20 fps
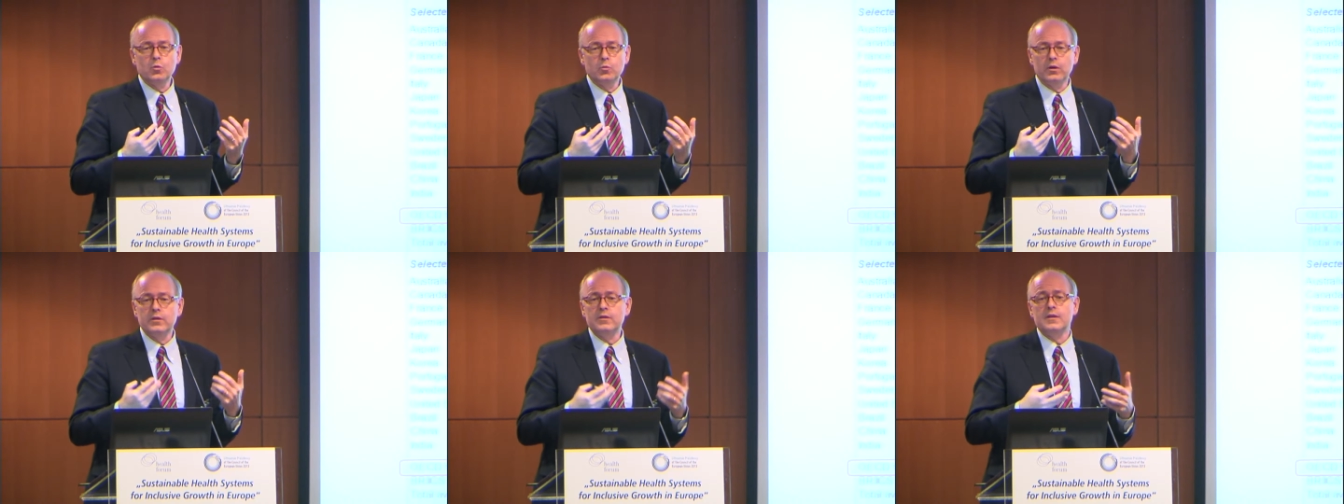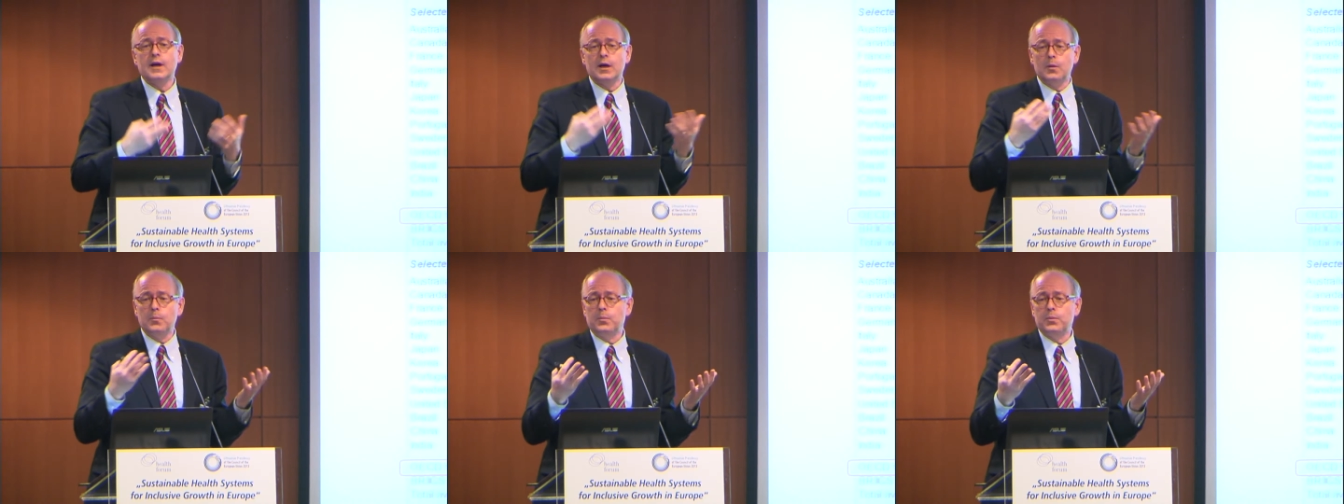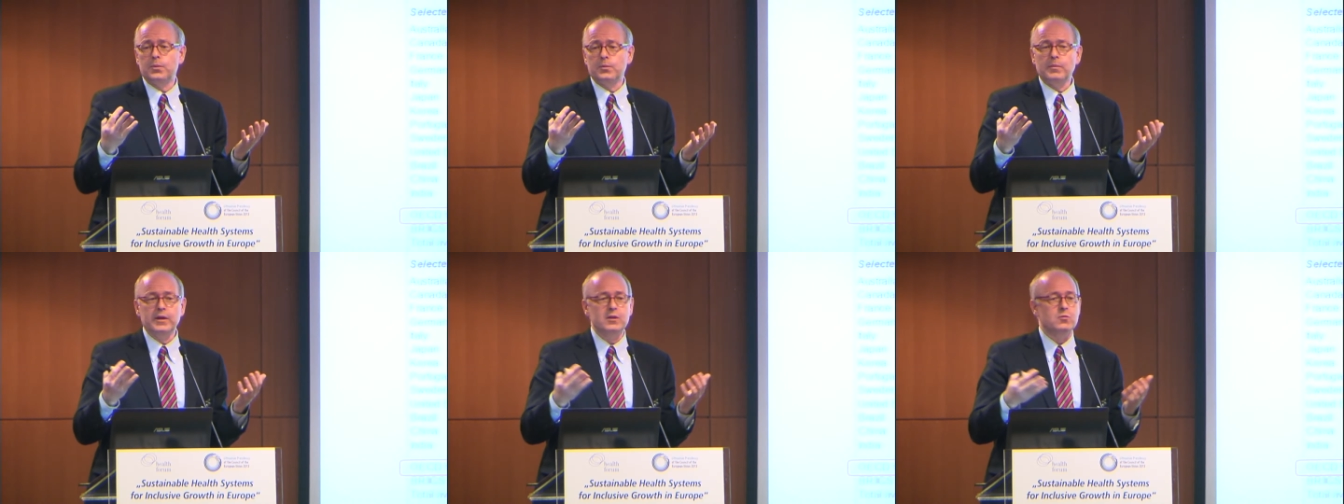end up
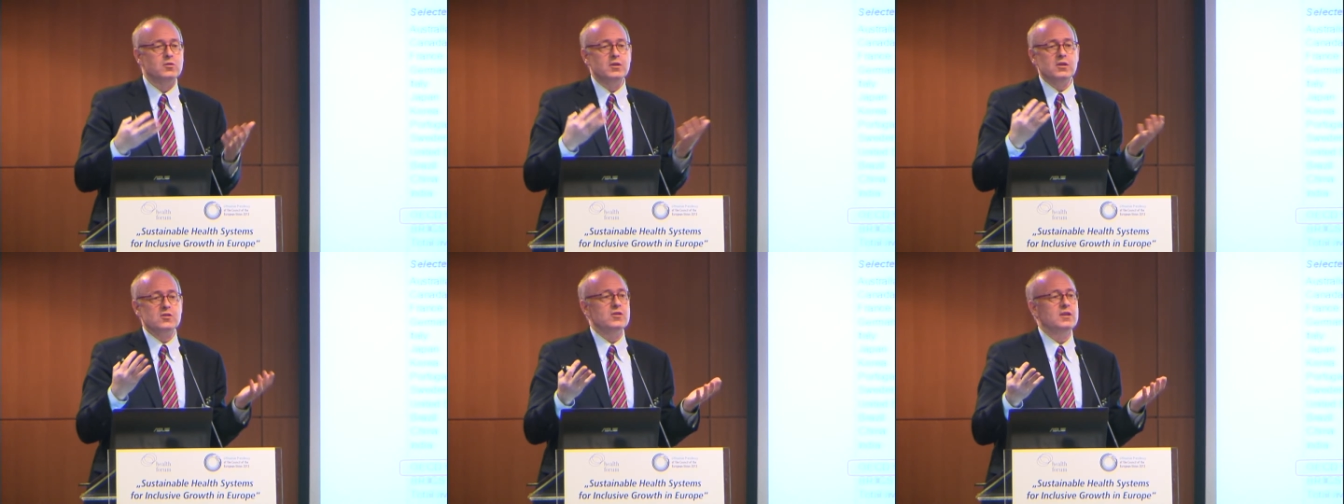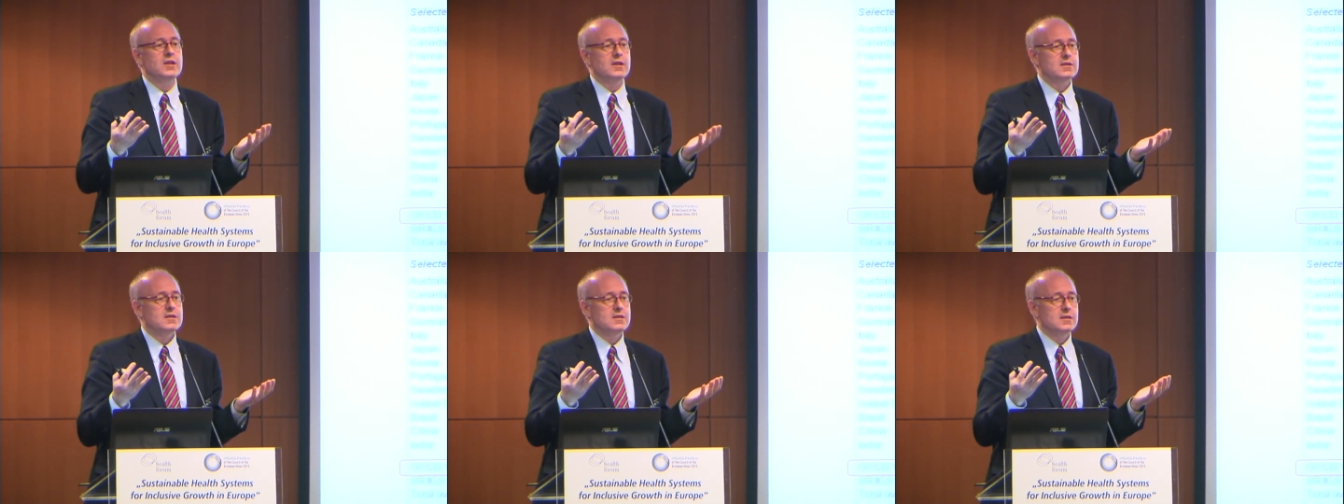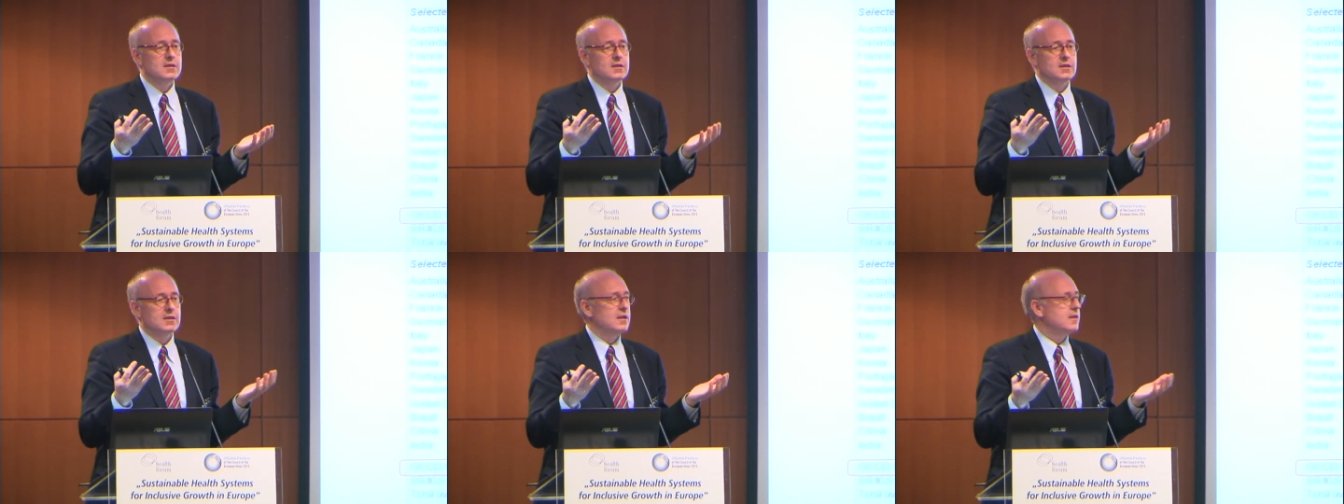by
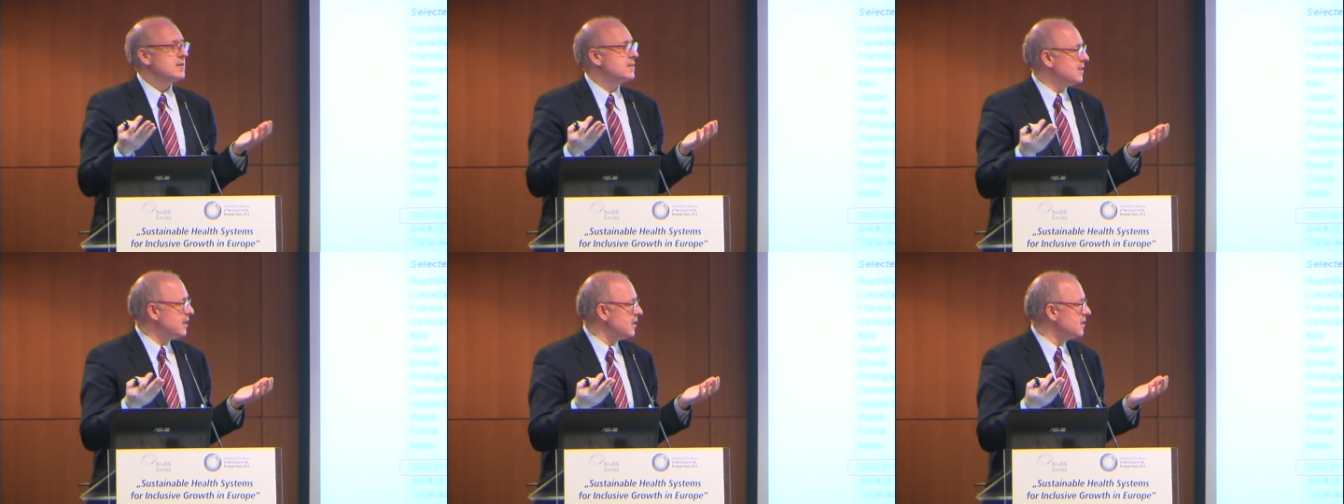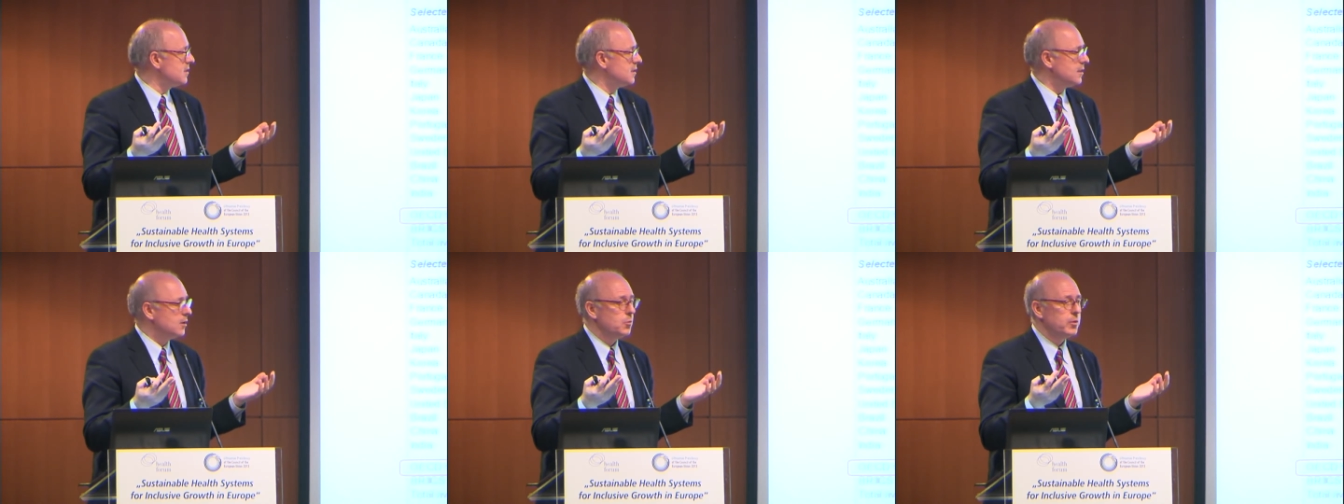2060